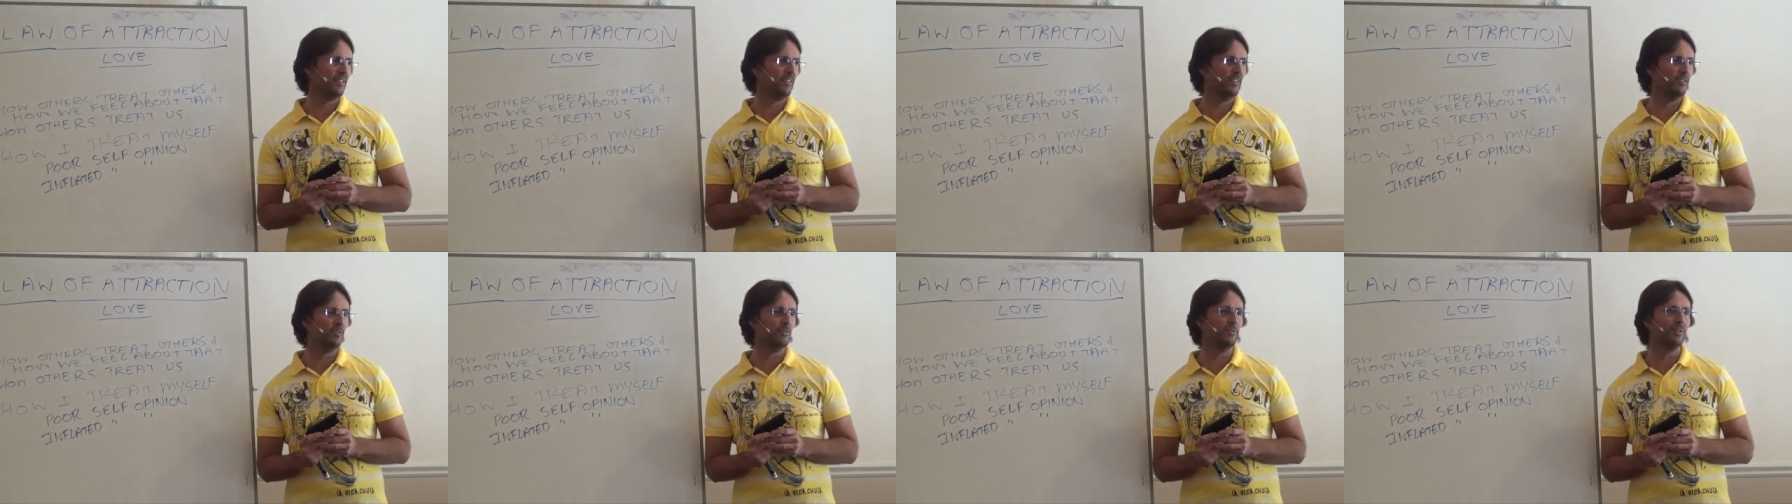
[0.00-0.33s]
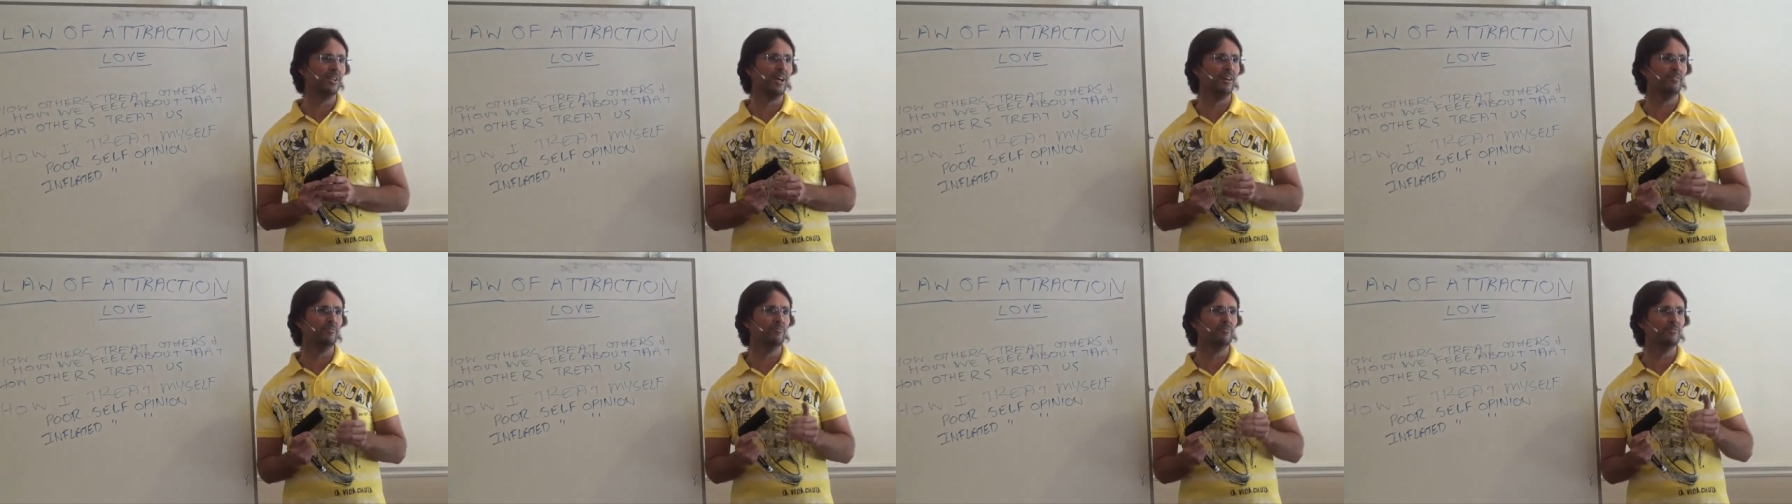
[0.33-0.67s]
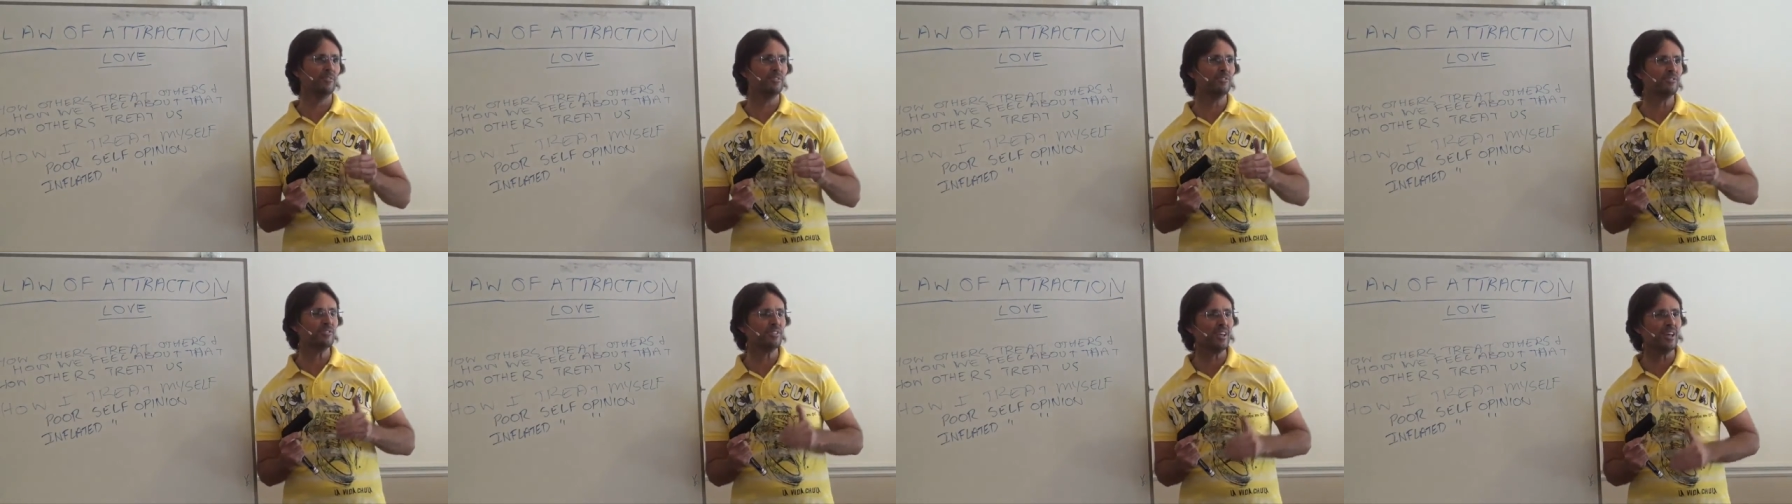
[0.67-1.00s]
you would have
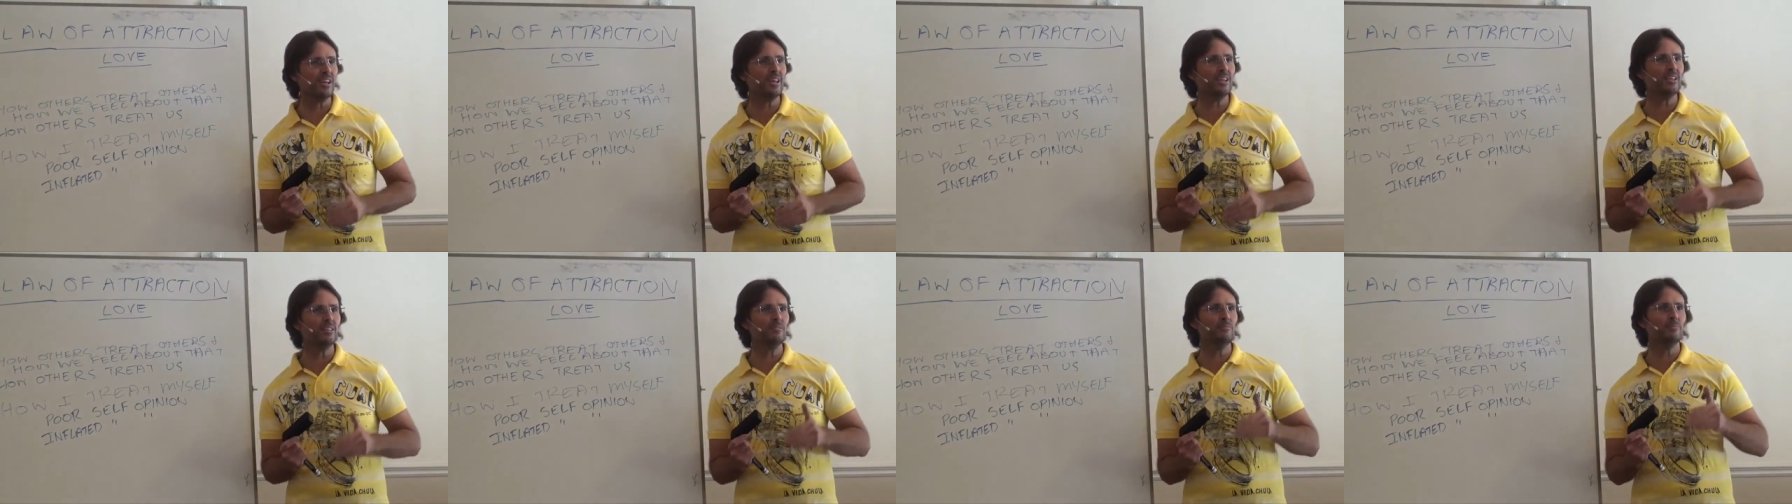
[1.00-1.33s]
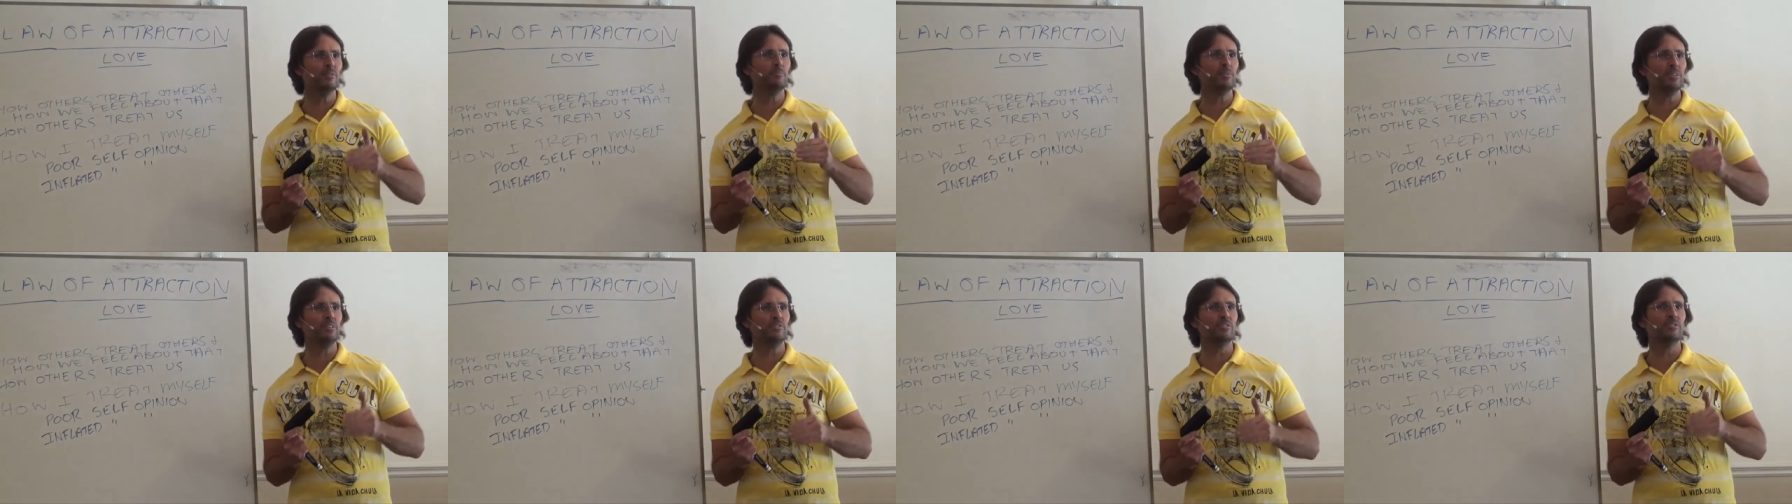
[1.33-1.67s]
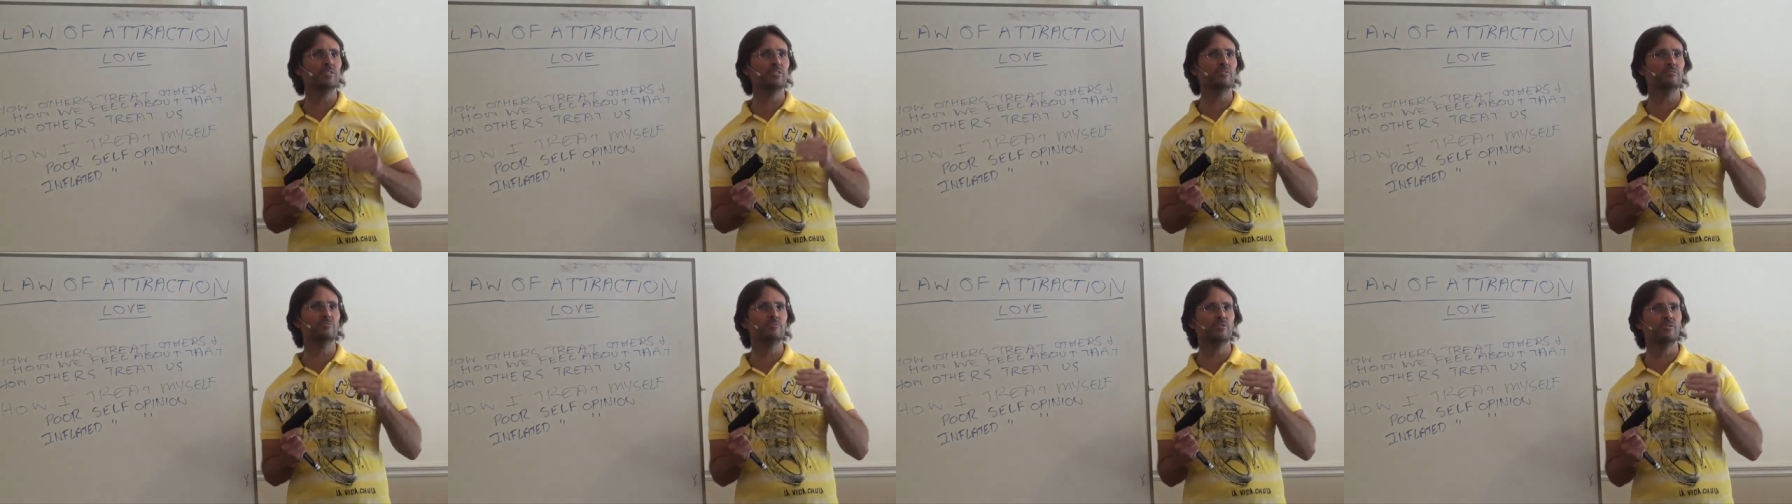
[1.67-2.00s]
the same
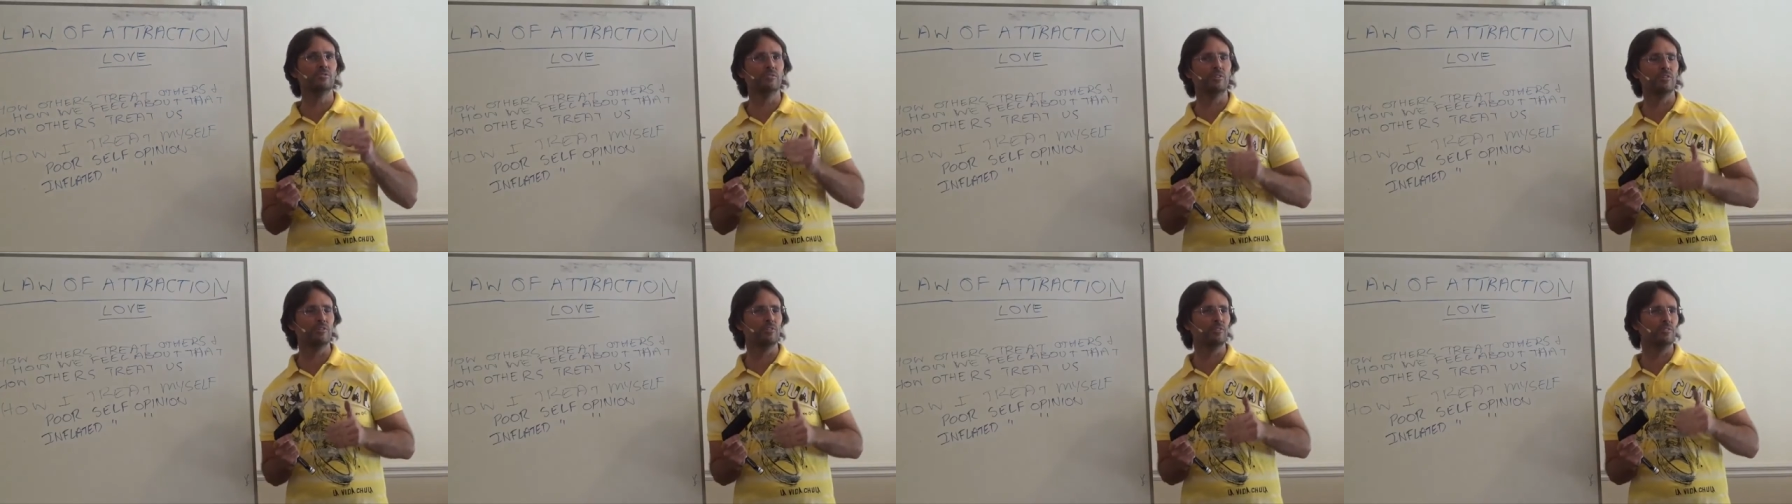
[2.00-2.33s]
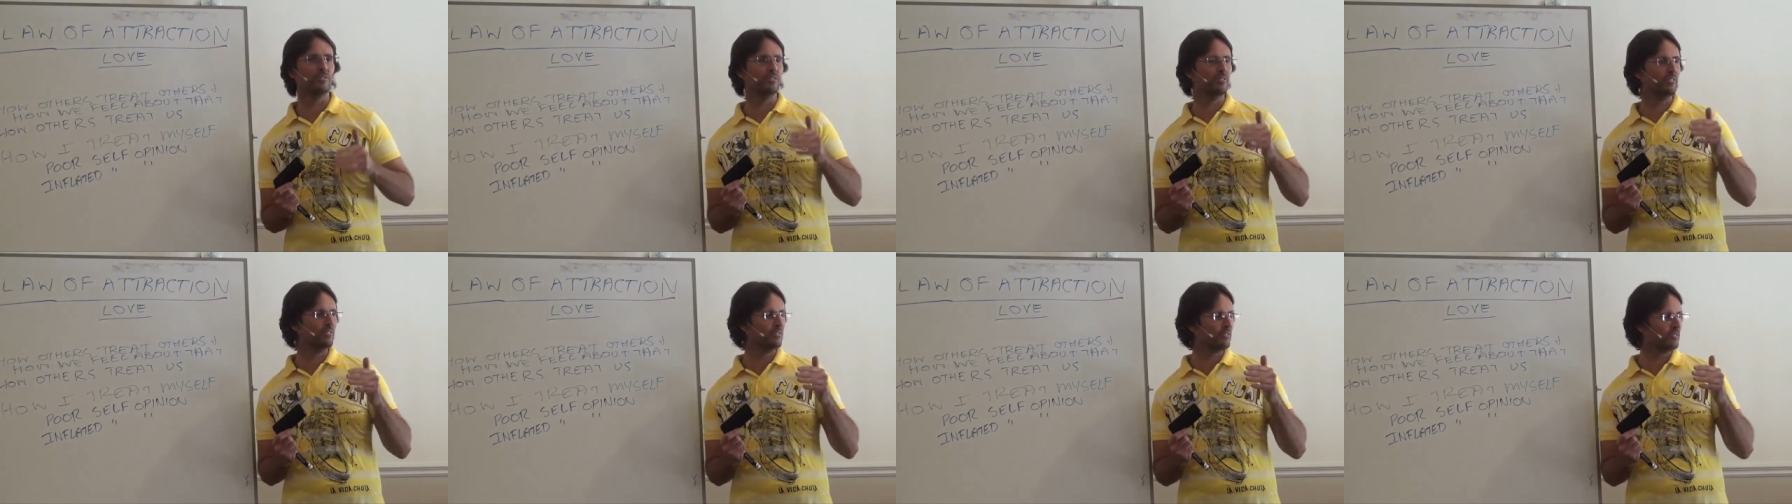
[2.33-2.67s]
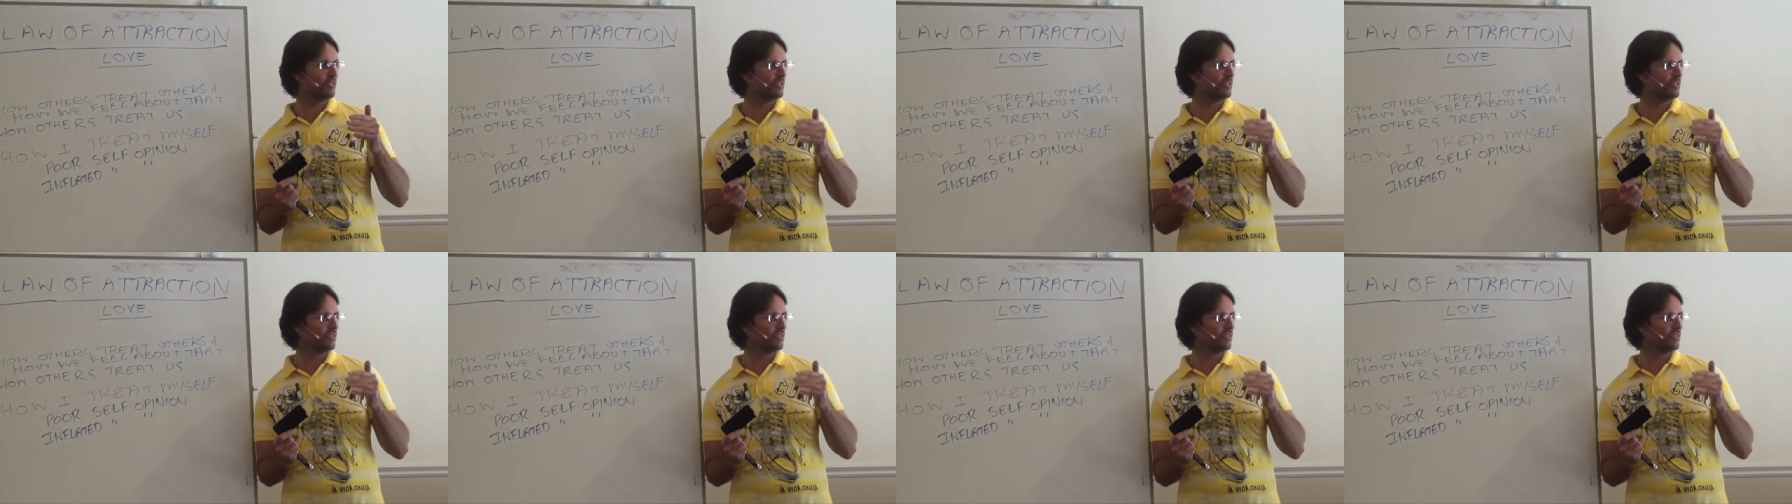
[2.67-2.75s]
opinion of your own